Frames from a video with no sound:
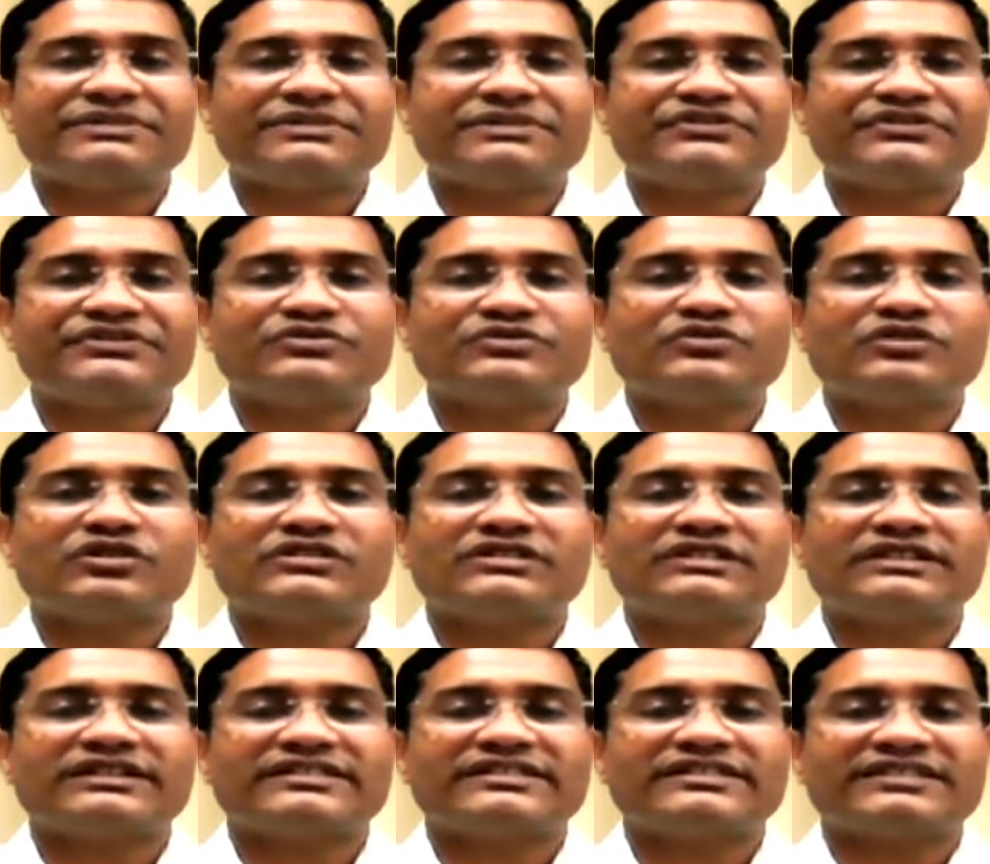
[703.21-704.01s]
issue or
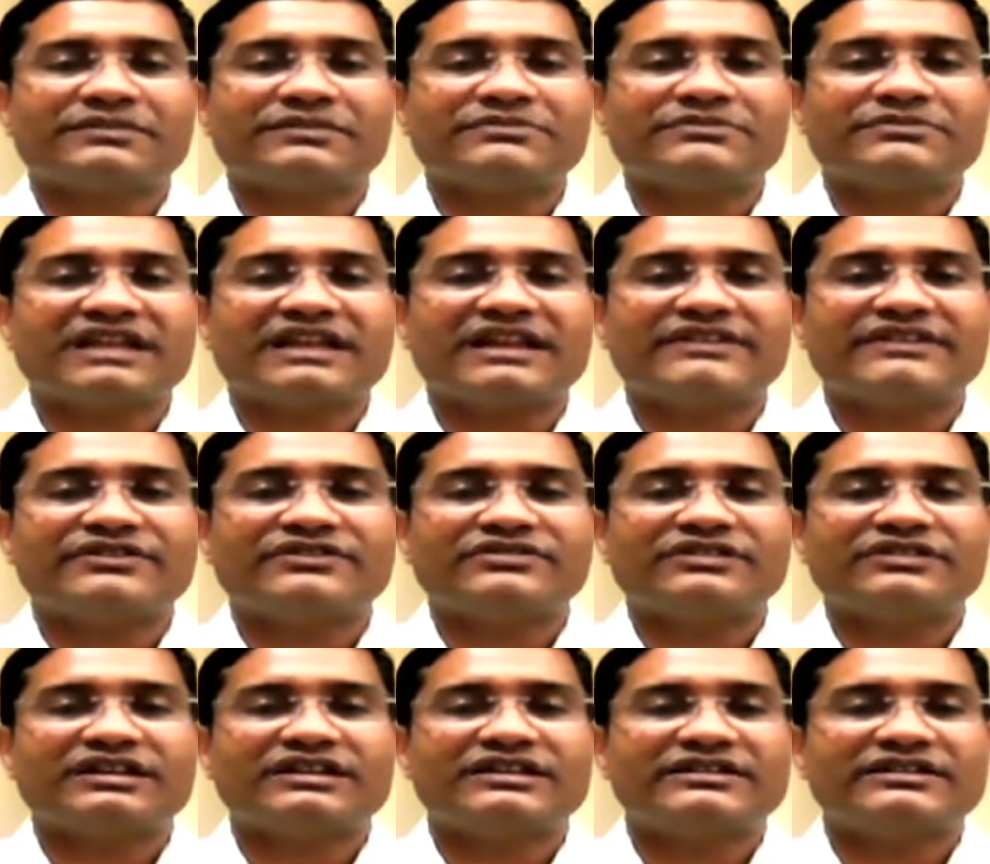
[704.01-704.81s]
there is some challenge
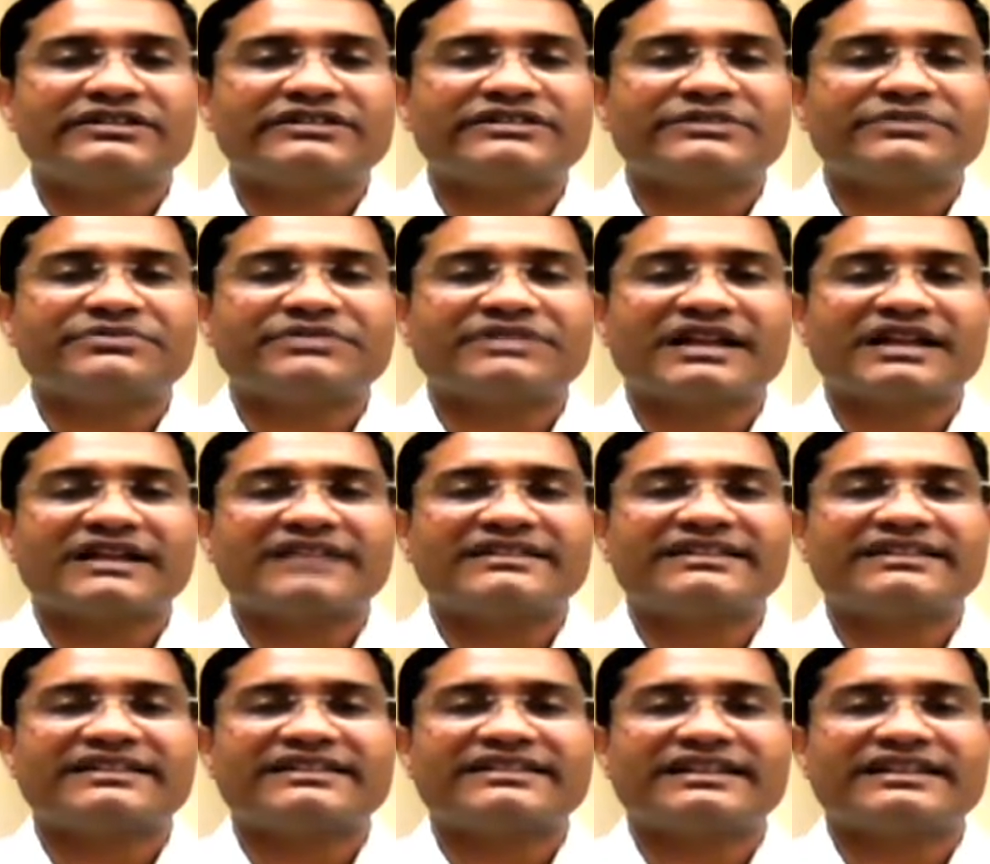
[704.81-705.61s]
on the leadership side,
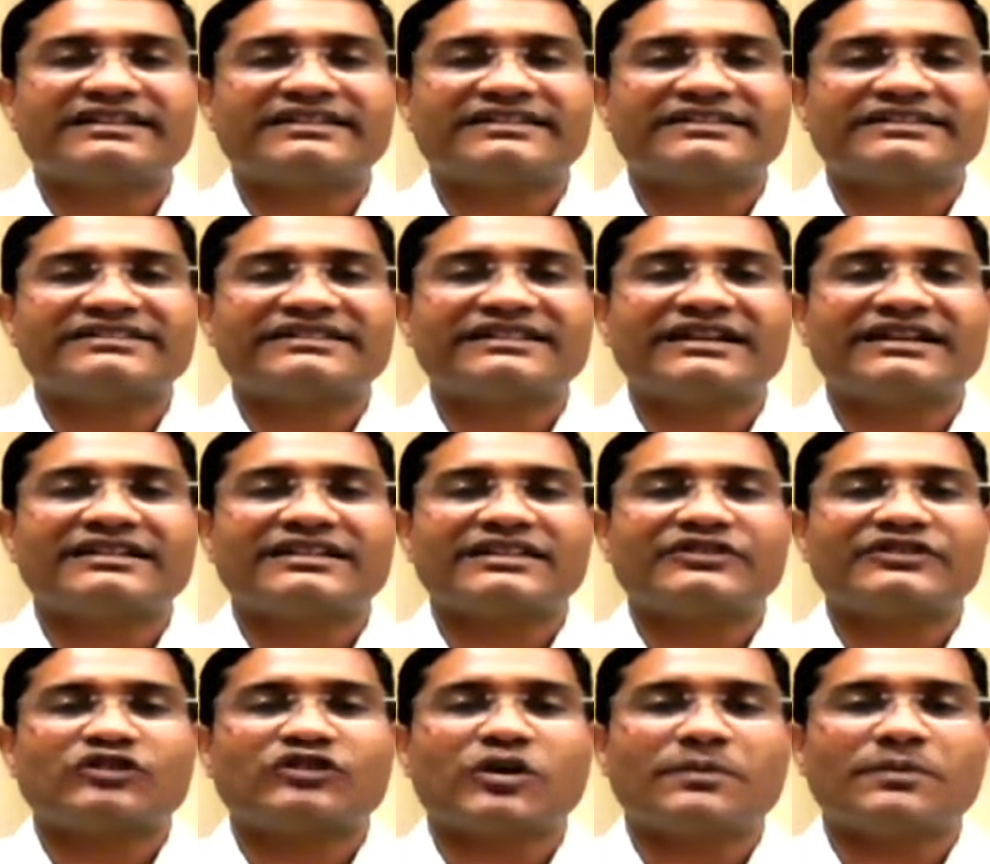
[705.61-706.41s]
there is attrition at
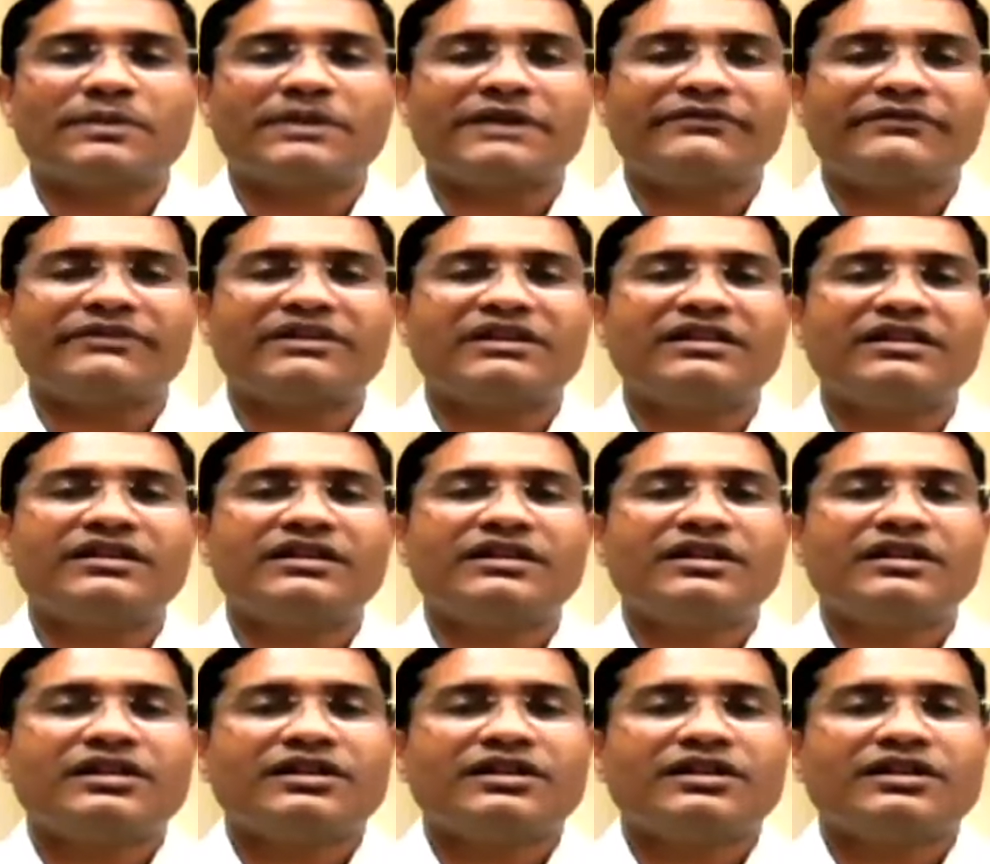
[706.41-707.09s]
the top level,